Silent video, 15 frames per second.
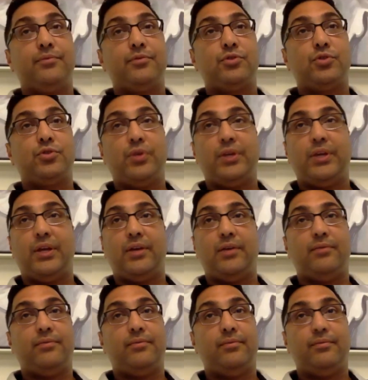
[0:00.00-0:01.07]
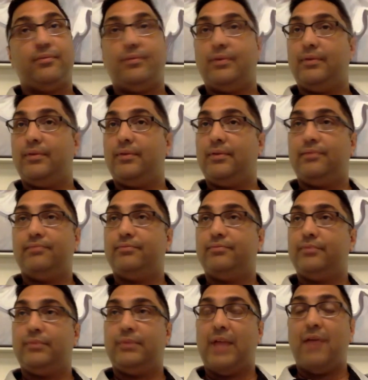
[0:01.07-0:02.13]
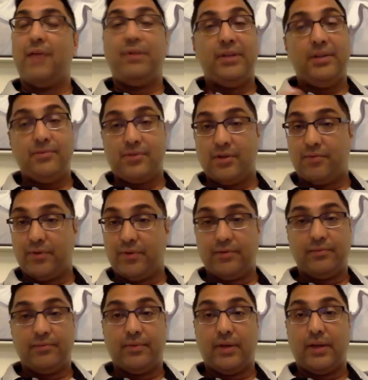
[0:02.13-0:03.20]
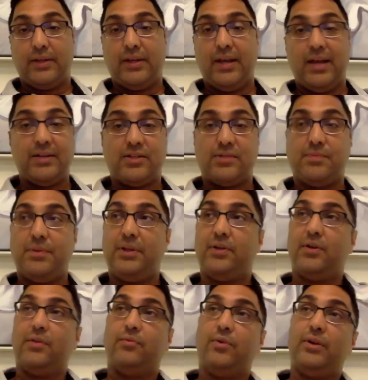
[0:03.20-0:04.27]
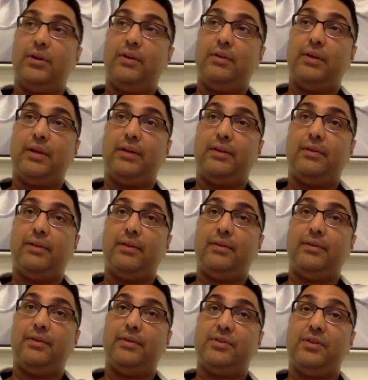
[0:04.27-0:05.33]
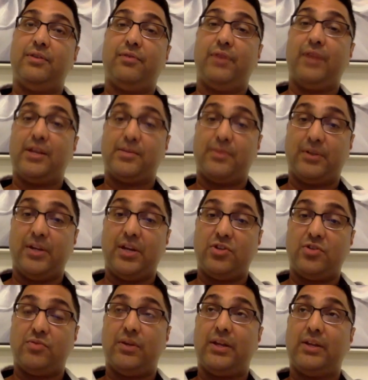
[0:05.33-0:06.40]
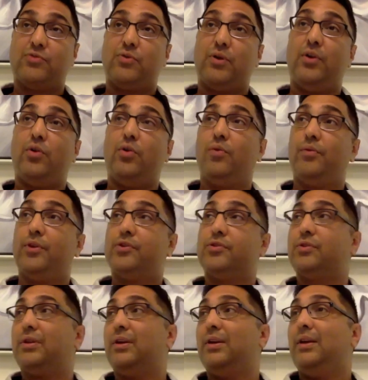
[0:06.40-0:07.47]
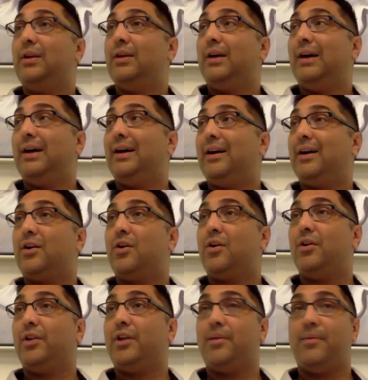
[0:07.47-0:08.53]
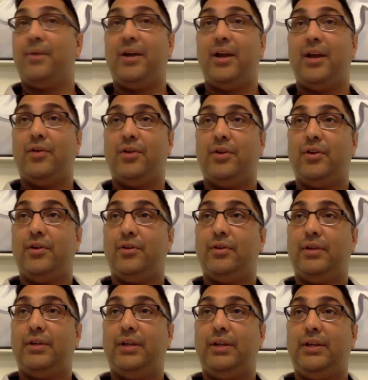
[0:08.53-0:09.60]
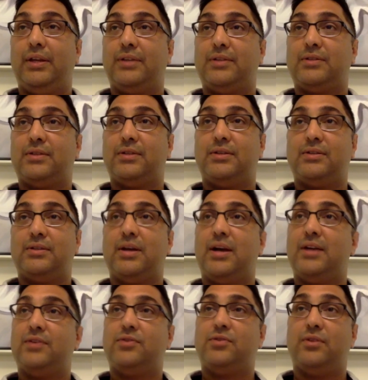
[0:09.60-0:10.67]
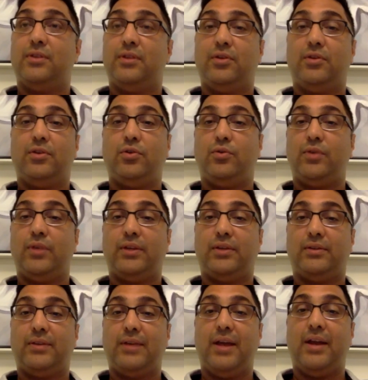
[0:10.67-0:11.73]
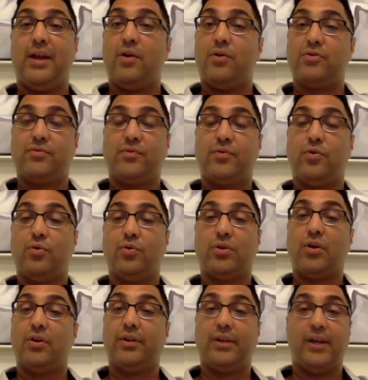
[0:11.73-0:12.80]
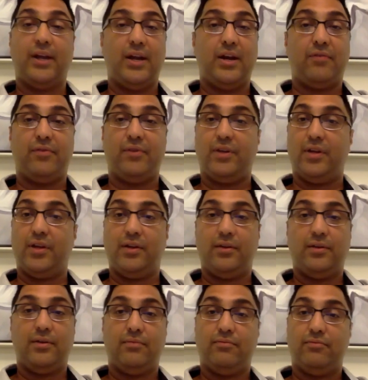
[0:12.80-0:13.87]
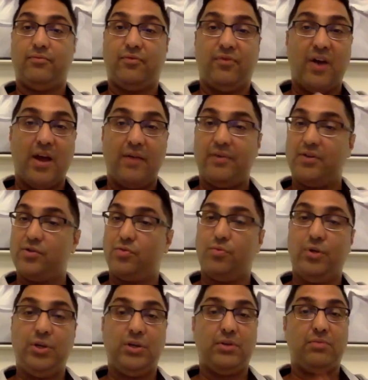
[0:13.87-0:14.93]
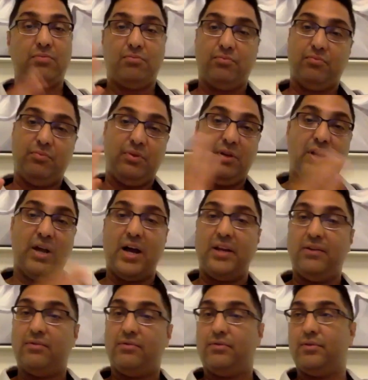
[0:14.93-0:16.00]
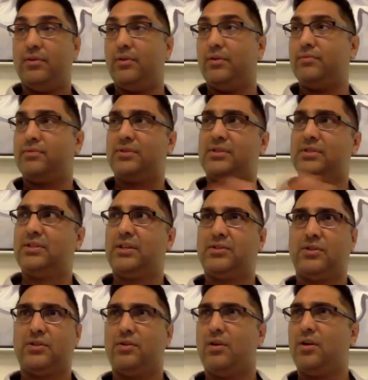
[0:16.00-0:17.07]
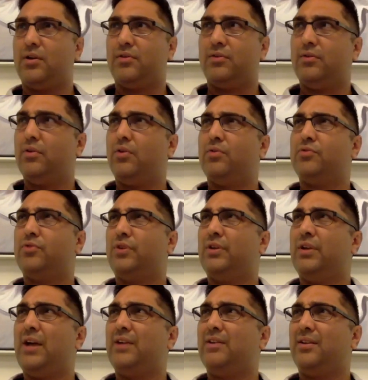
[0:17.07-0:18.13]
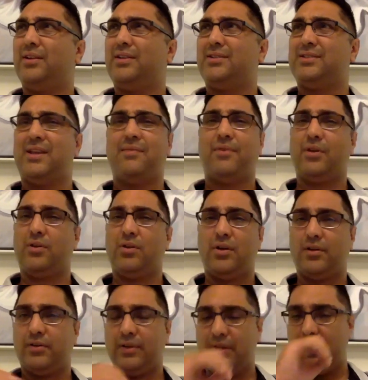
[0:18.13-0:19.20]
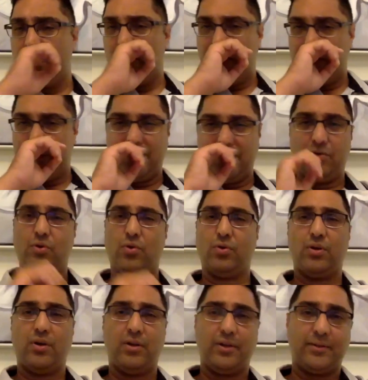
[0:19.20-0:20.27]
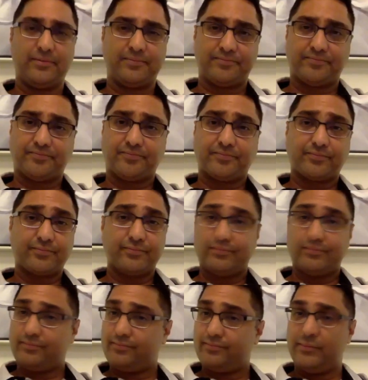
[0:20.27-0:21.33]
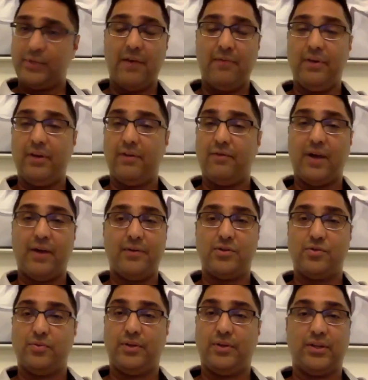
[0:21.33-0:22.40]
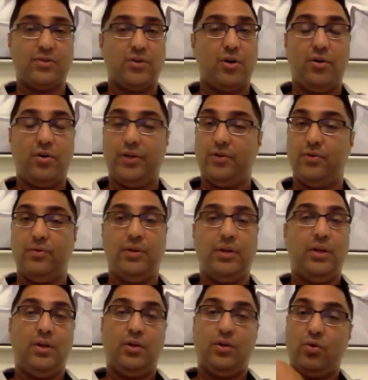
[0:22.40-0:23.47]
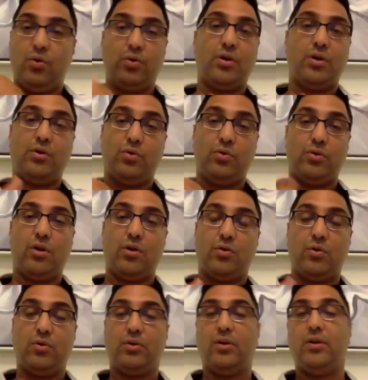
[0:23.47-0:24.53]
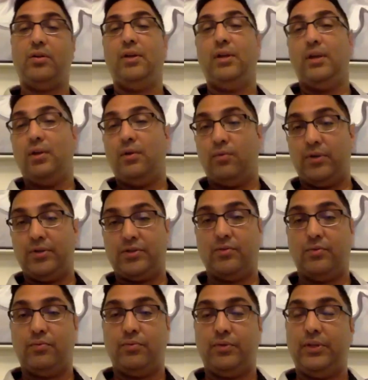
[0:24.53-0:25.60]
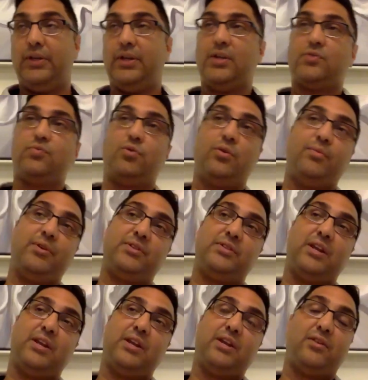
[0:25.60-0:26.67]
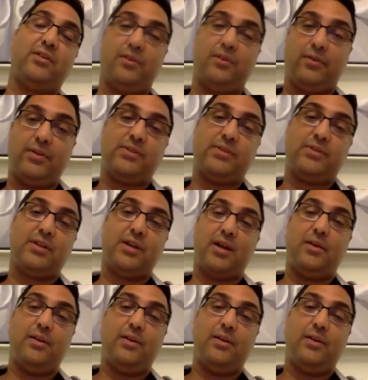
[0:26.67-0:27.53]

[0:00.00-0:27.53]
So again, every team's different. I can't speak on there's different expectations. Like, so I know there's a colleague of mine out here, he gets his guys to literally do like 10 hours of cold calling every day, 5 days a week, 9 to 6 o'clock, 9 to like 7 o'clock a day to do cold calling. every day, 5 days a week. That's all they do. Cold call, cold call, cold call. Once the lead gets warm, they send it to this guy.